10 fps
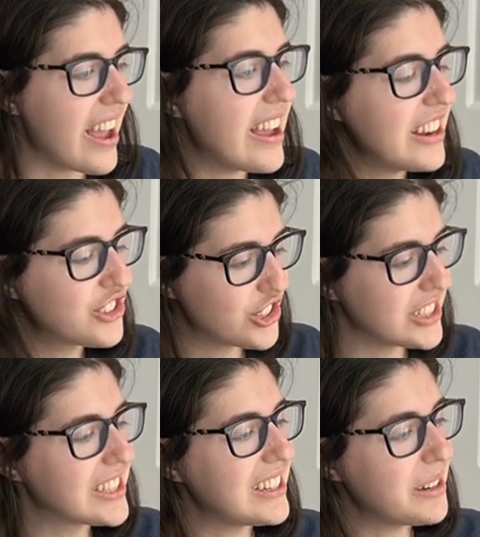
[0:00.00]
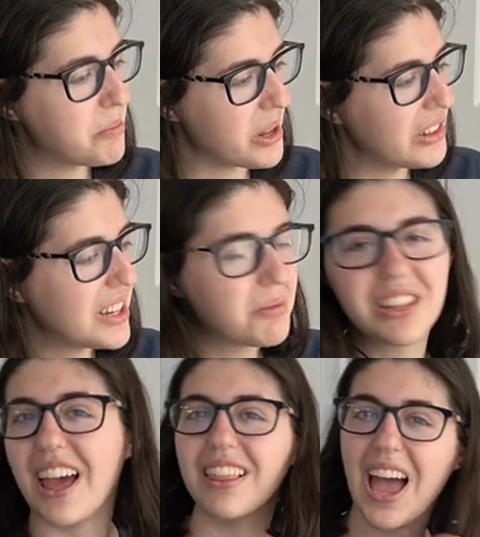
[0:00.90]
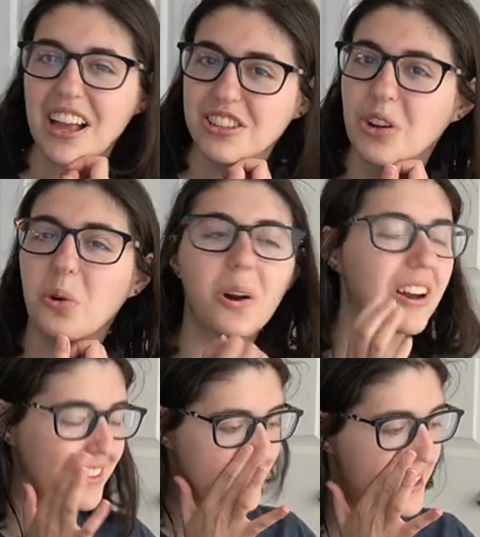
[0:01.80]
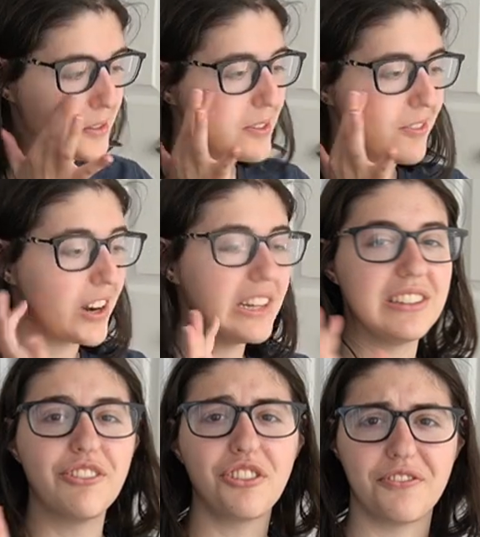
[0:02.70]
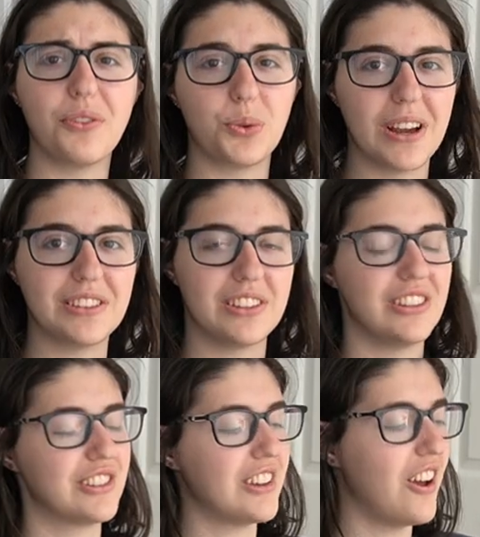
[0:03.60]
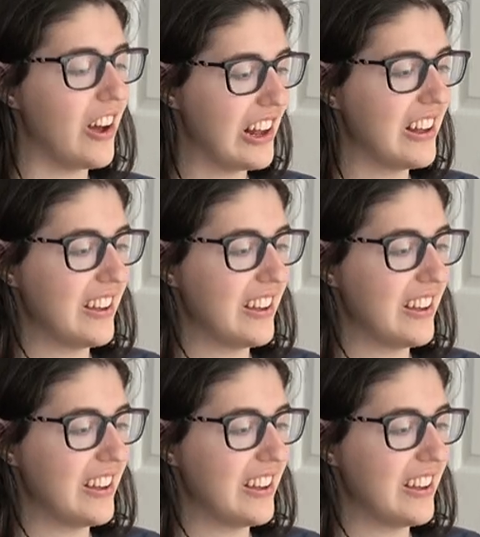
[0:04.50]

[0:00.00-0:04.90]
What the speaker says: Interesting build up to that last chorus. It's very different from the rest of the song.